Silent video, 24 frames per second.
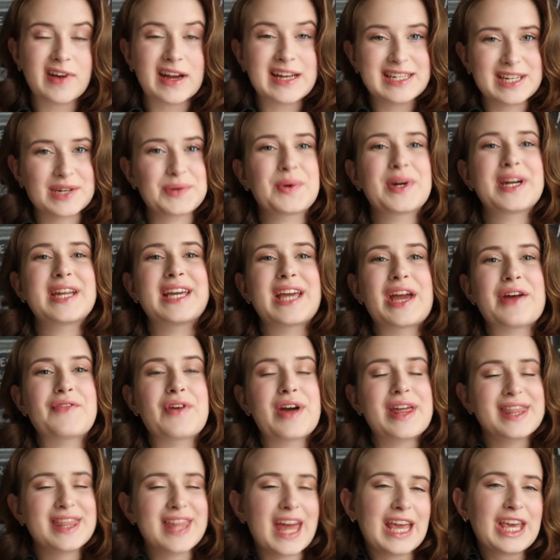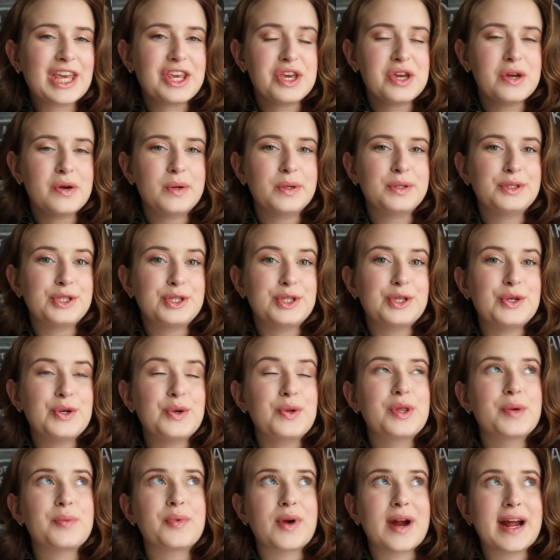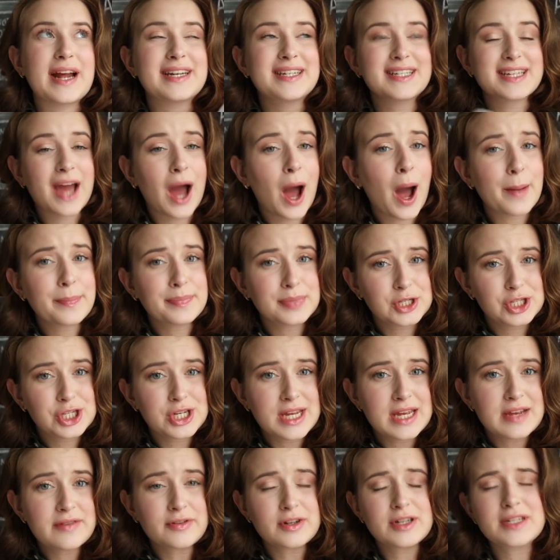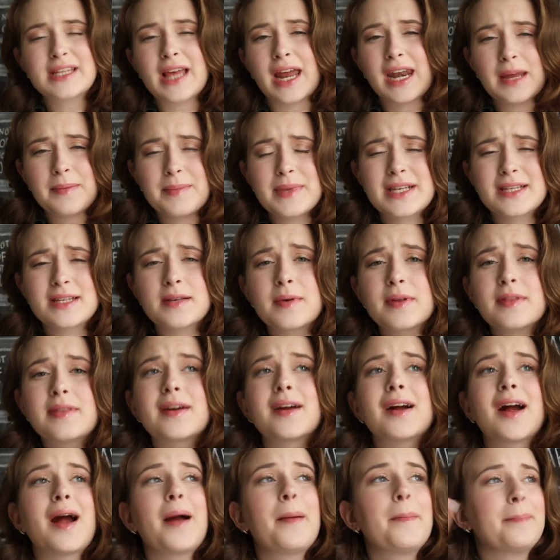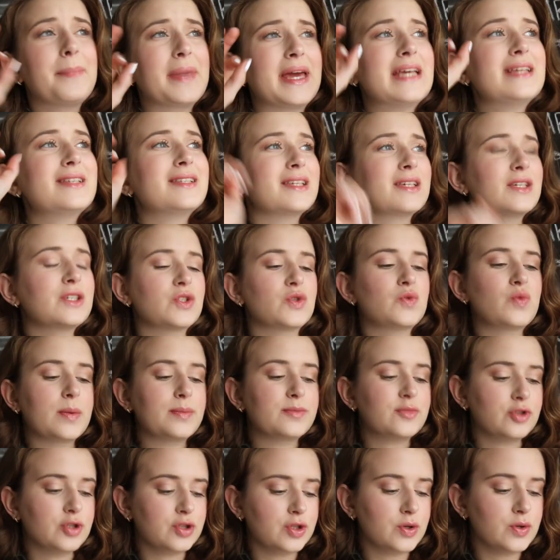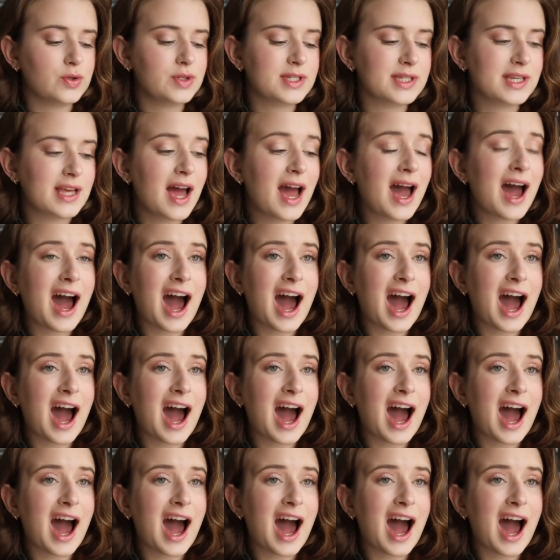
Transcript: I did wanna give a thank you to the brand Cupshe for sending me some of their amazing swimsuits.